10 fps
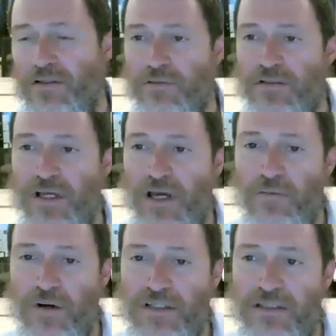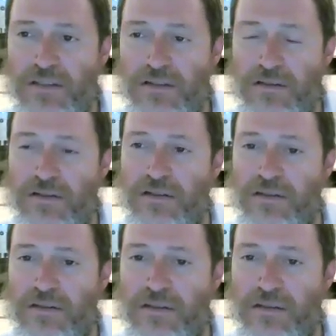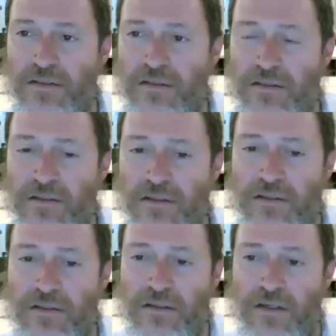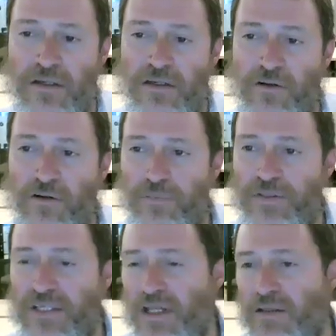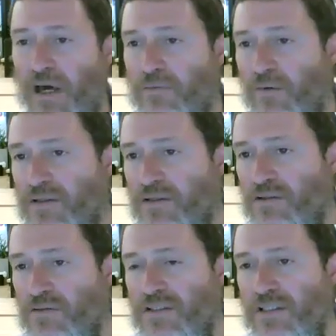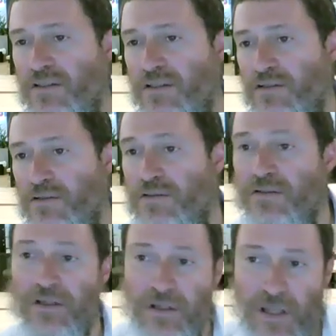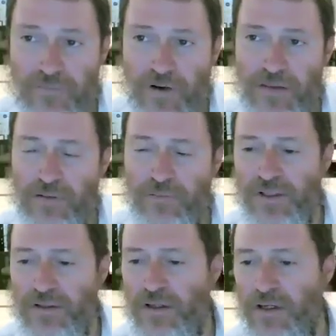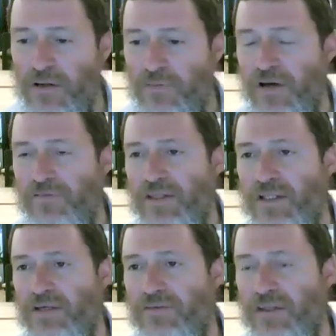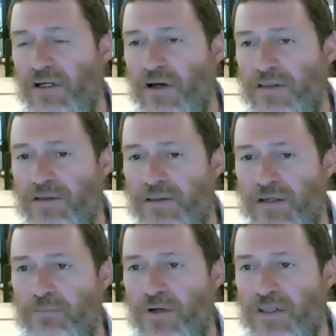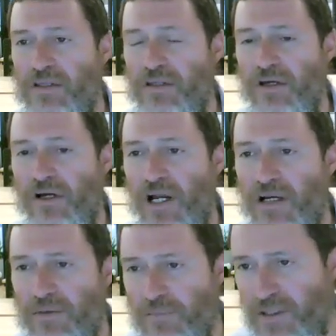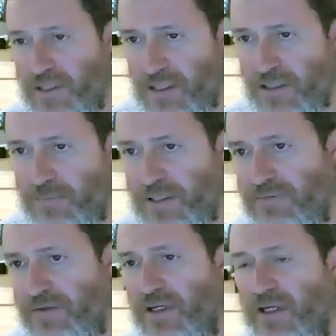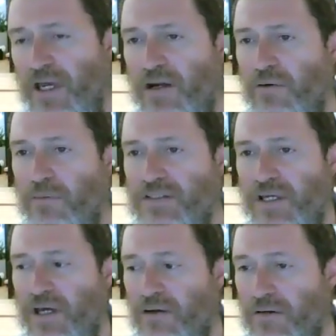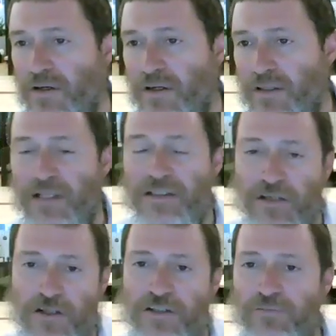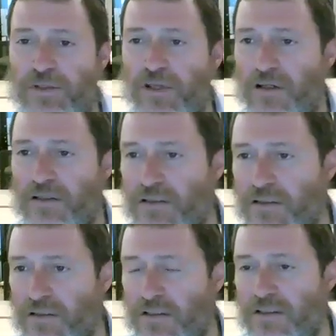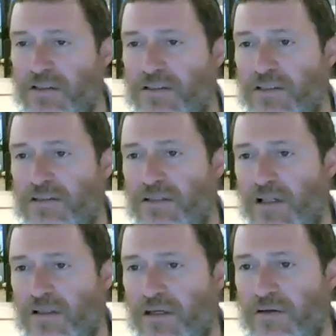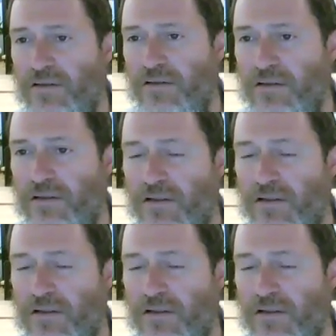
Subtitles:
The Jewish ghetto was that the Europe said, I don't want the Jews okay, fine, they'll be whatever they live in they bring to the economy, but they need to be living in a ghetto. What was the ghetto? That's Yeshiv Badad, to sit in solitary.